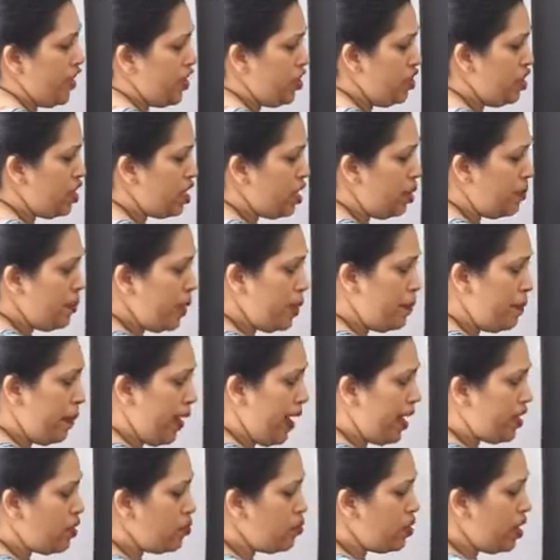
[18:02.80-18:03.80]
when you're coming
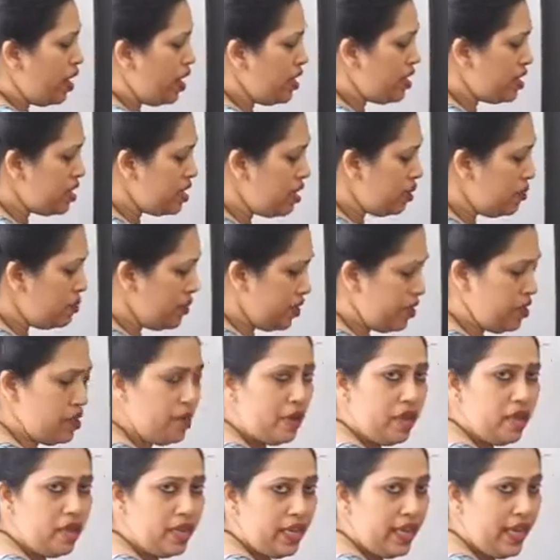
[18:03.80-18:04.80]
back, you can't come
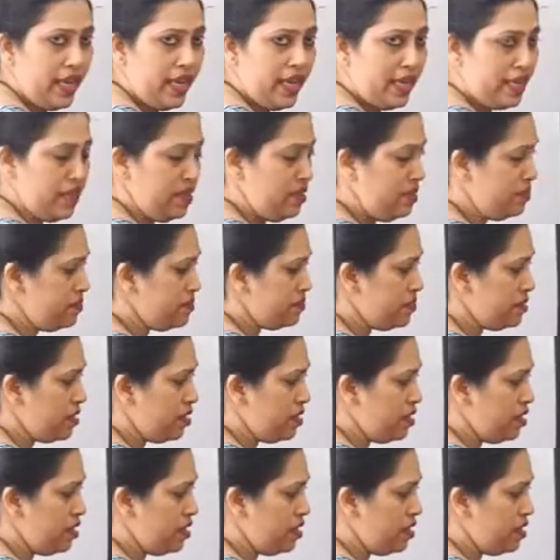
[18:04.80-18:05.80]
here again.
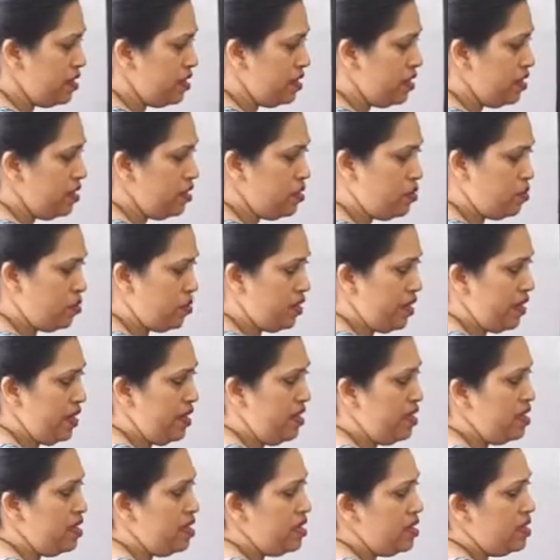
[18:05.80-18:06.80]

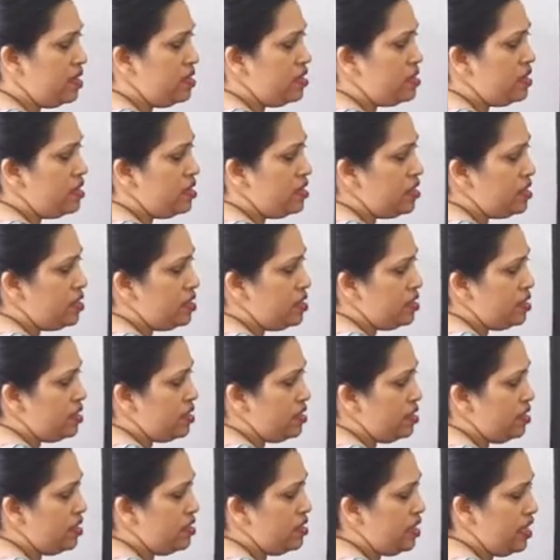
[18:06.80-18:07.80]
Okay?
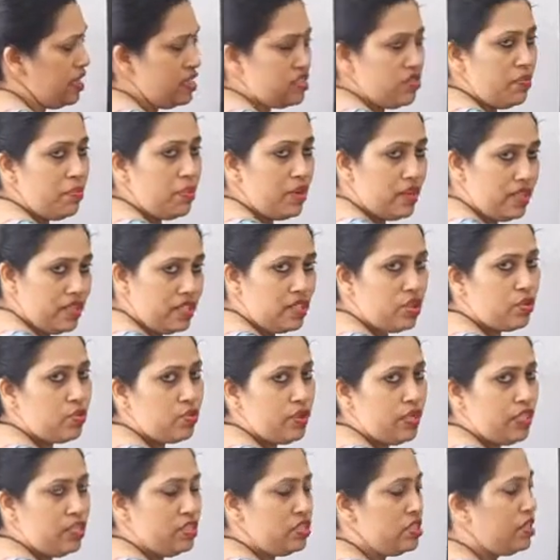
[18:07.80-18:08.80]
In case of blood
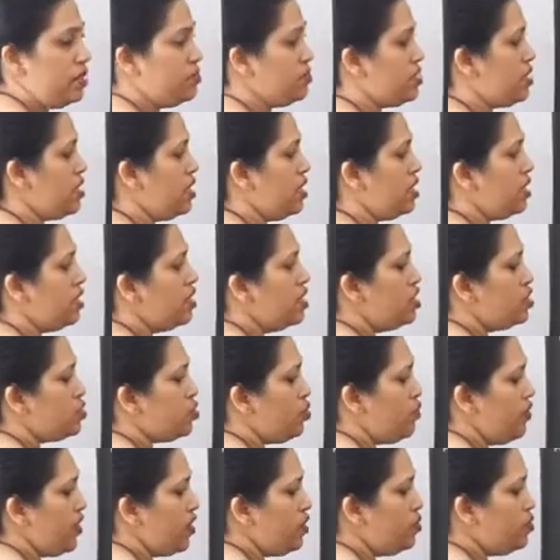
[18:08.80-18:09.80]
circulation, I'm saying.
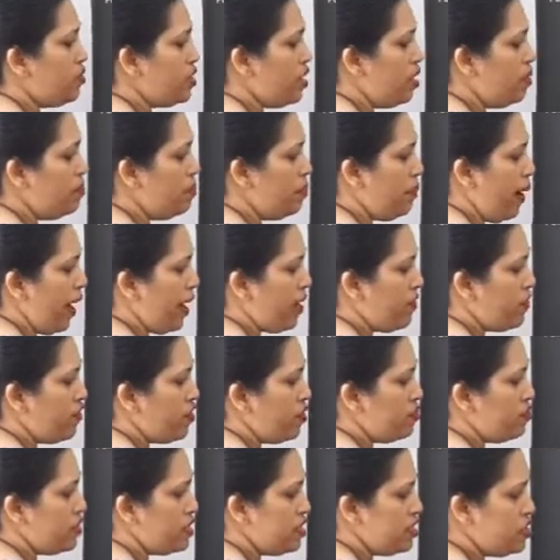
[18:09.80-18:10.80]
So when you come back
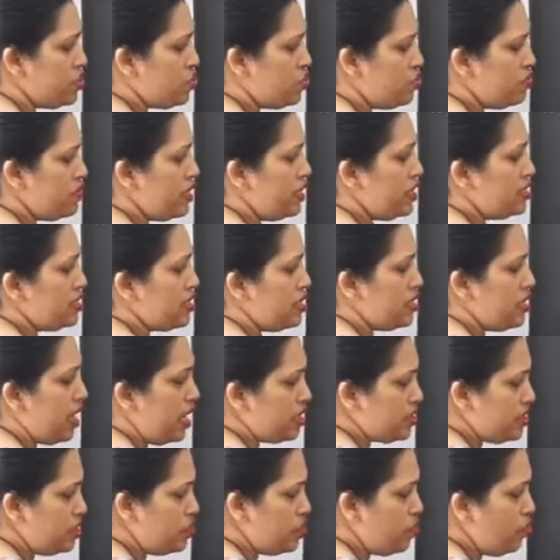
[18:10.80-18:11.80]
from this room, there is
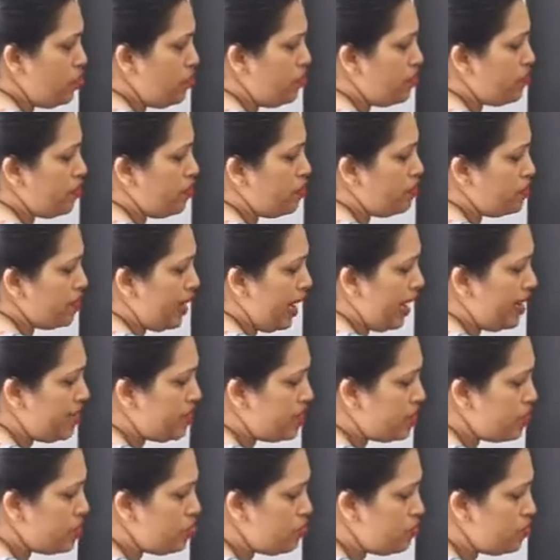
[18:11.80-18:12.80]
another door. From
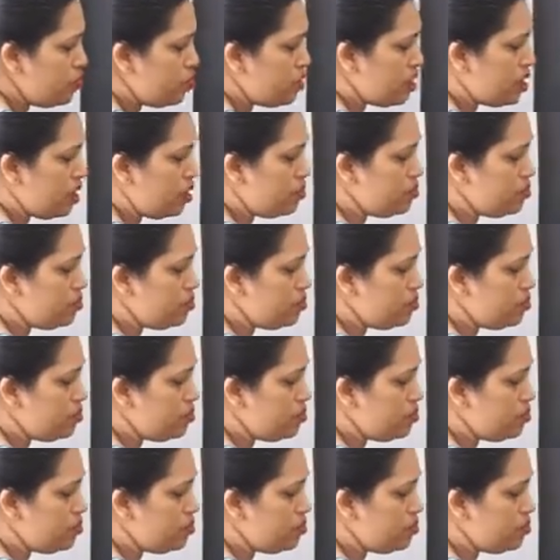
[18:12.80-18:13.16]
that room, you